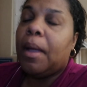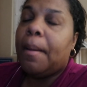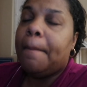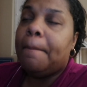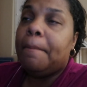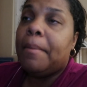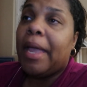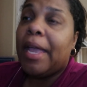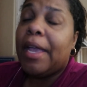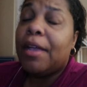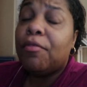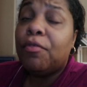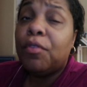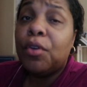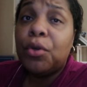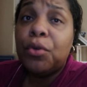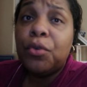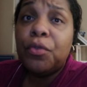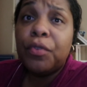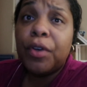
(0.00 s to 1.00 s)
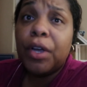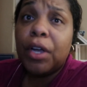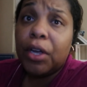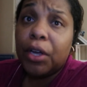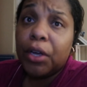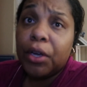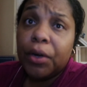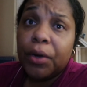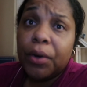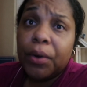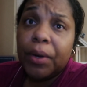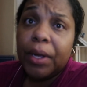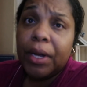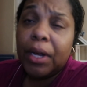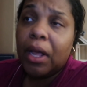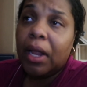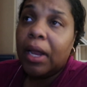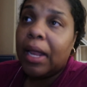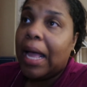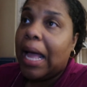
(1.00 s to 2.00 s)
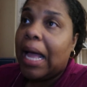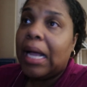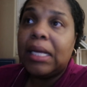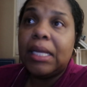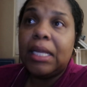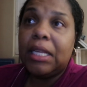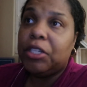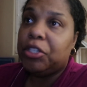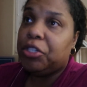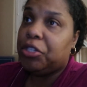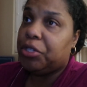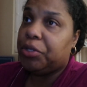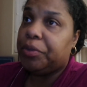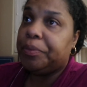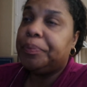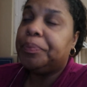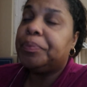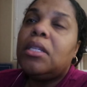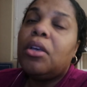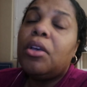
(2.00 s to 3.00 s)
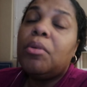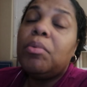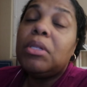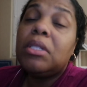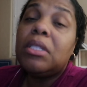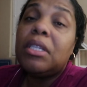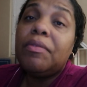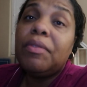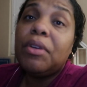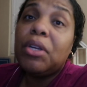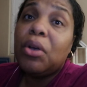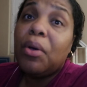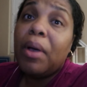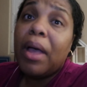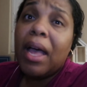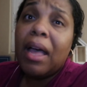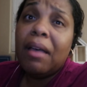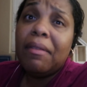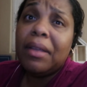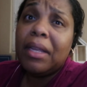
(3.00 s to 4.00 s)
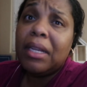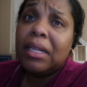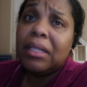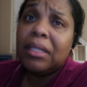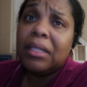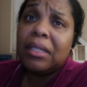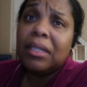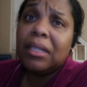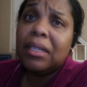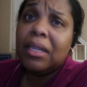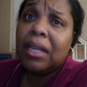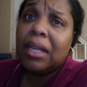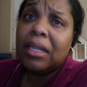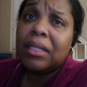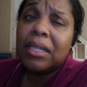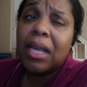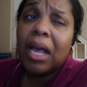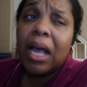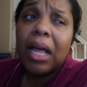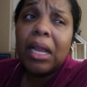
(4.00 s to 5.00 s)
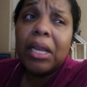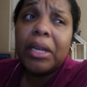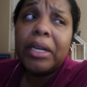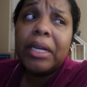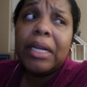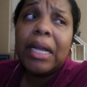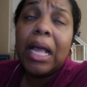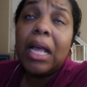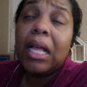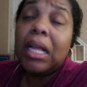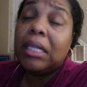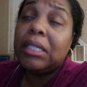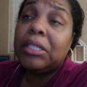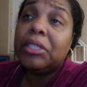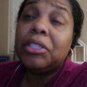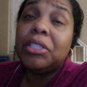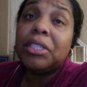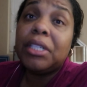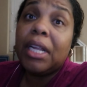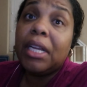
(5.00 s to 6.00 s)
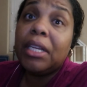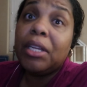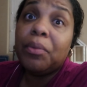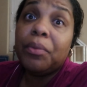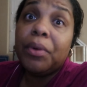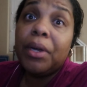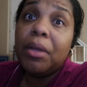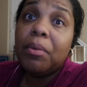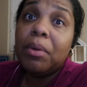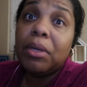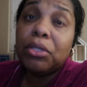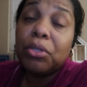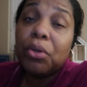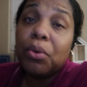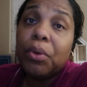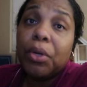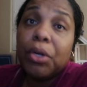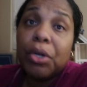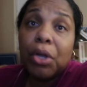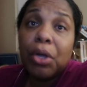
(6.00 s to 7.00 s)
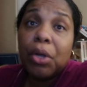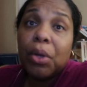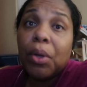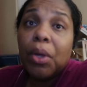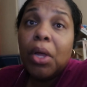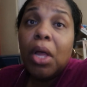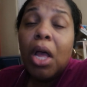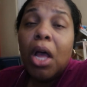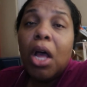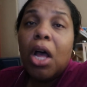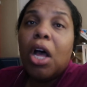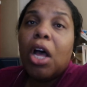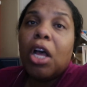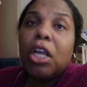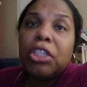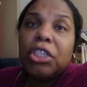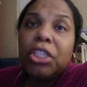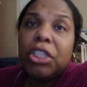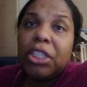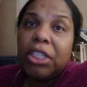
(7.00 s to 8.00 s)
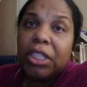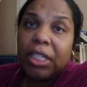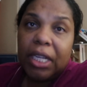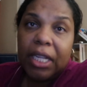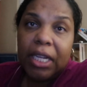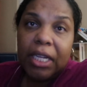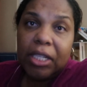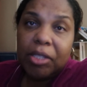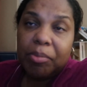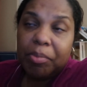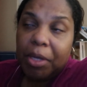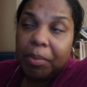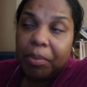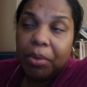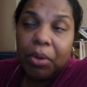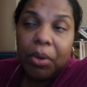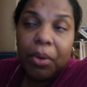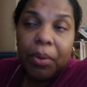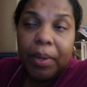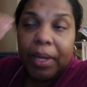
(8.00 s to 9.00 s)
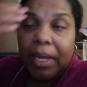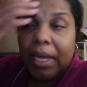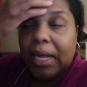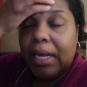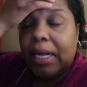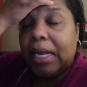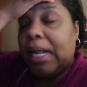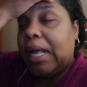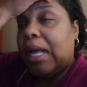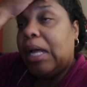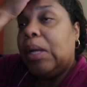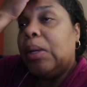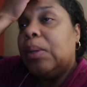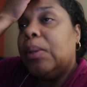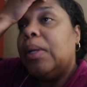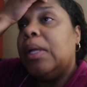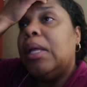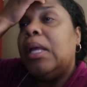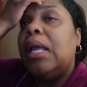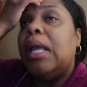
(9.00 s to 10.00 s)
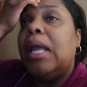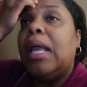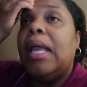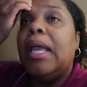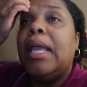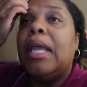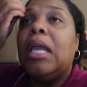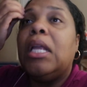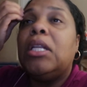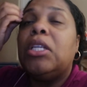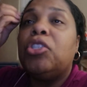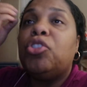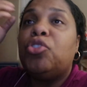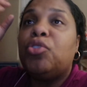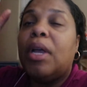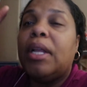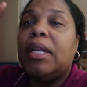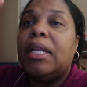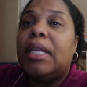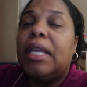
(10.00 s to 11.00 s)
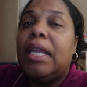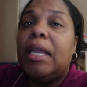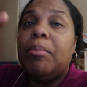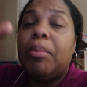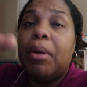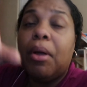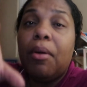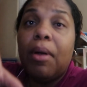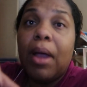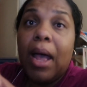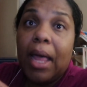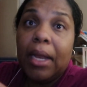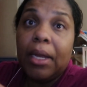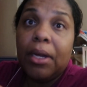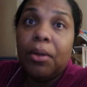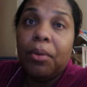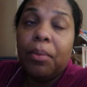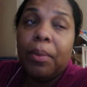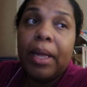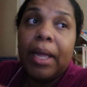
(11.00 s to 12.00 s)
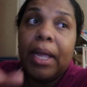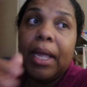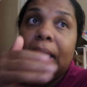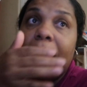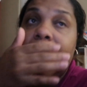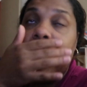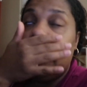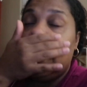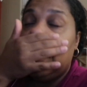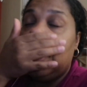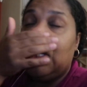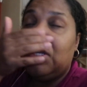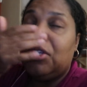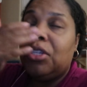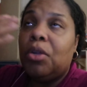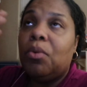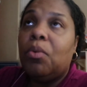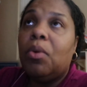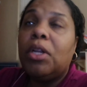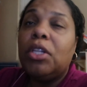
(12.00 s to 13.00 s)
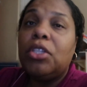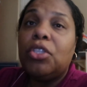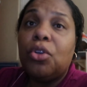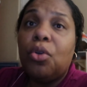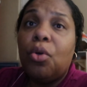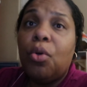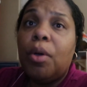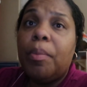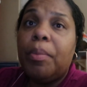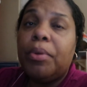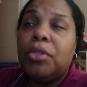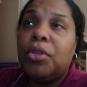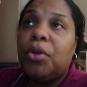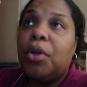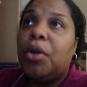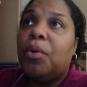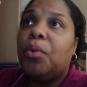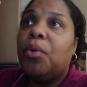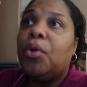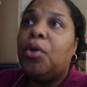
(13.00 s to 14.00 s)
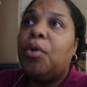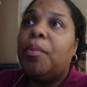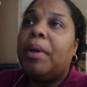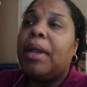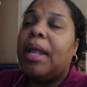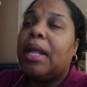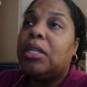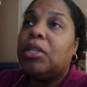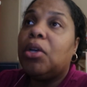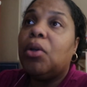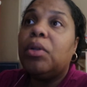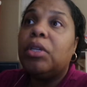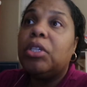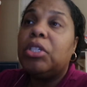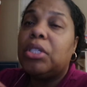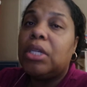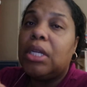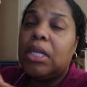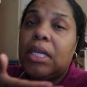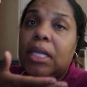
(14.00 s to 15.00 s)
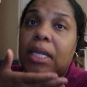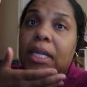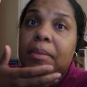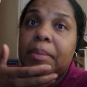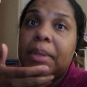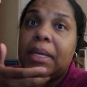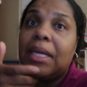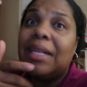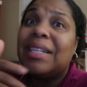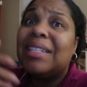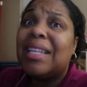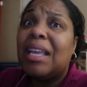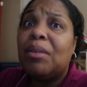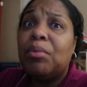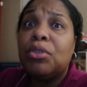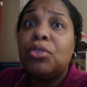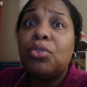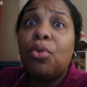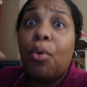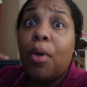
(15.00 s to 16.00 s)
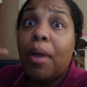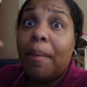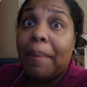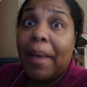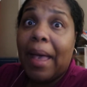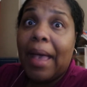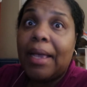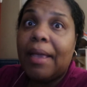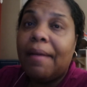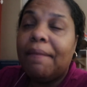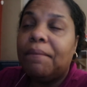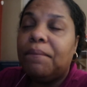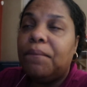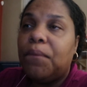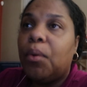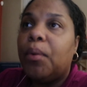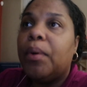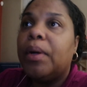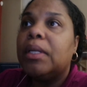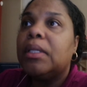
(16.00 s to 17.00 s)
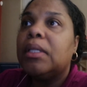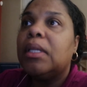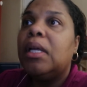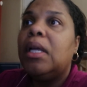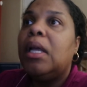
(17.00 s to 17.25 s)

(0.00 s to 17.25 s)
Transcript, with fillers: make food for her and all that, I couldn't do. So it was difficult having a toddler not understanding really what's going on. All she's seeing is people go in and out, and just trying to keep her out of the way. She wanted to go up to her room, but I told her she couldn't because they was going back and forth